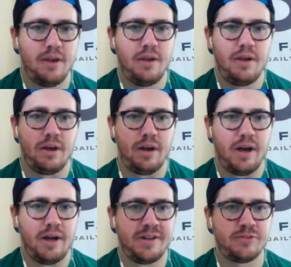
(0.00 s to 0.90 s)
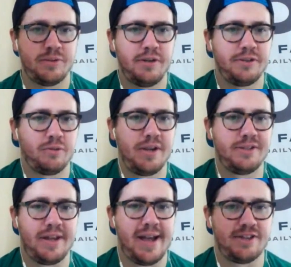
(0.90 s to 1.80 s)
Uh, next one here at the Rays
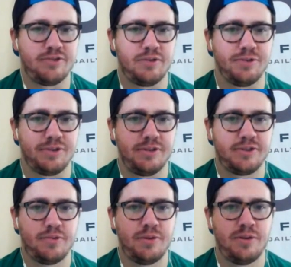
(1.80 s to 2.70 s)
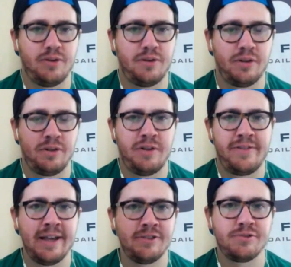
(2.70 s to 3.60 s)
and Astros, and this one, uh, the
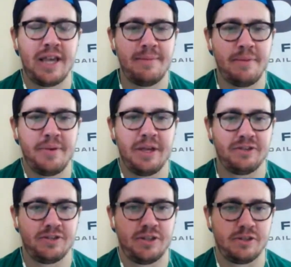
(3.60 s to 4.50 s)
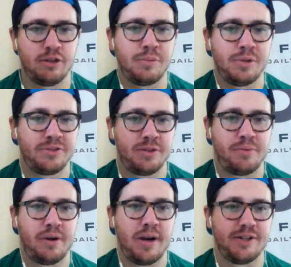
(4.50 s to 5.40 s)
Astros came at me as, as a little bit of
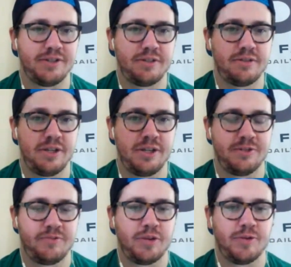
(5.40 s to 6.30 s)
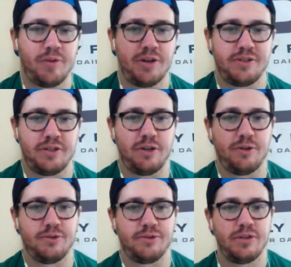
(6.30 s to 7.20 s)
surprise as far as pricing
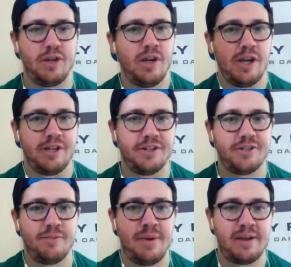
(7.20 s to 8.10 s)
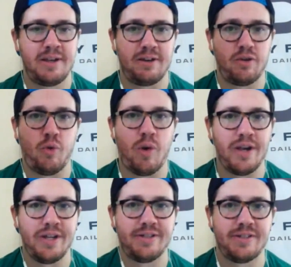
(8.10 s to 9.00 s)
goes. It doesn't make it
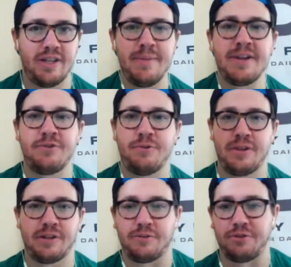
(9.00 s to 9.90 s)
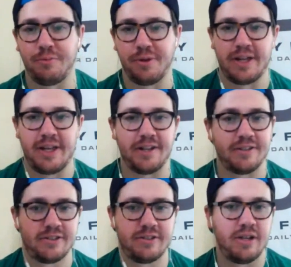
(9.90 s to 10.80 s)
quite, it makes you think a little bit, I
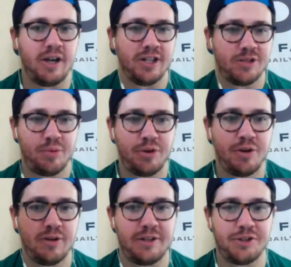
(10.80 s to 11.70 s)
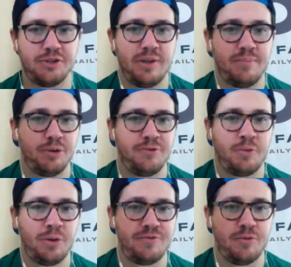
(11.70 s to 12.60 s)
guess. Uh, Springer, Altuve, both
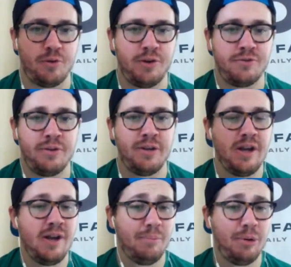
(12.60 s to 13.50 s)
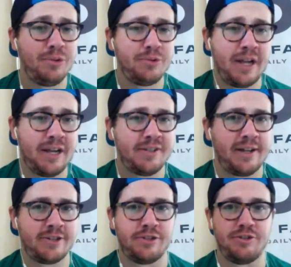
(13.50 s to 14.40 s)
forty-four hundred. Both those guys I
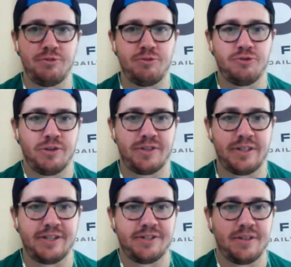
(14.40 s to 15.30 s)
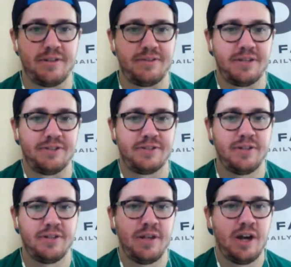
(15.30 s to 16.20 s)
actually do trust against lefties.
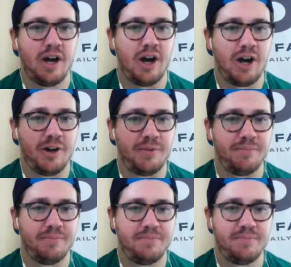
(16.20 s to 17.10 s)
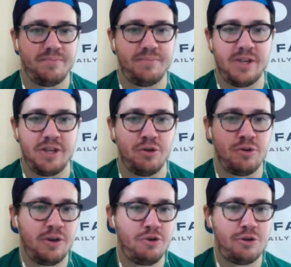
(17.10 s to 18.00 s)
Um, you
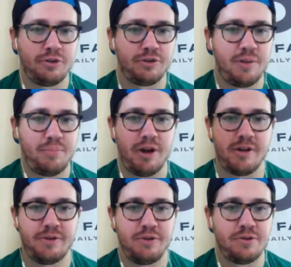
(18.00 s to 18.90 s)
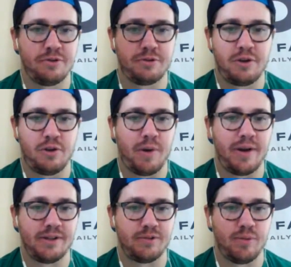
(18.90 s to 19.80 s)
you can look at Bregman, you can look at
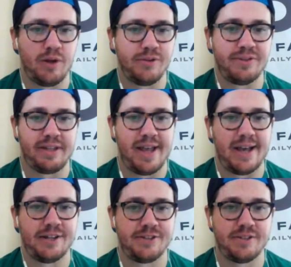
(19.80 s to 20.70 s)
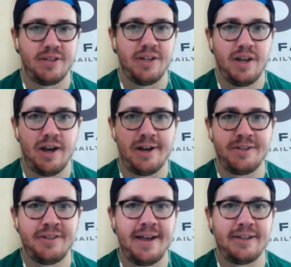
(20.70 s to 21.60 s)
Correa as well, even at Gattis. I think
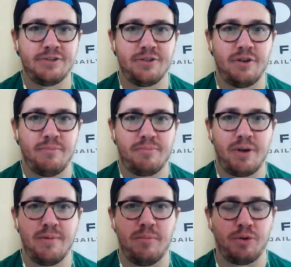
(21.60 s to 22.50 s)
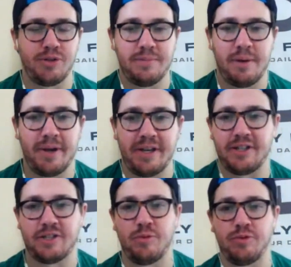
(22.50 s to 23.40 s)
the Astros are probably more team I might get
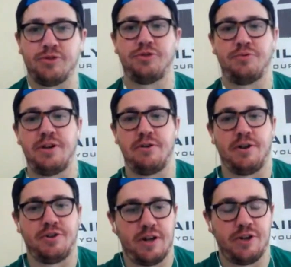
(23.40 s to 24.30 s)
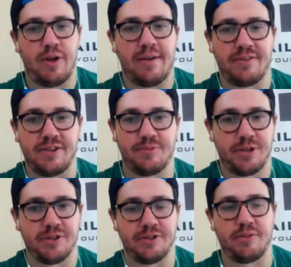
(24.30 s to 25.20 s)
exposure to here on, on DraftKings
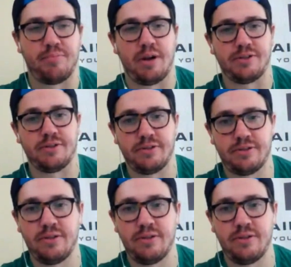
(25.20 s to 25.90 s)
because of the prices.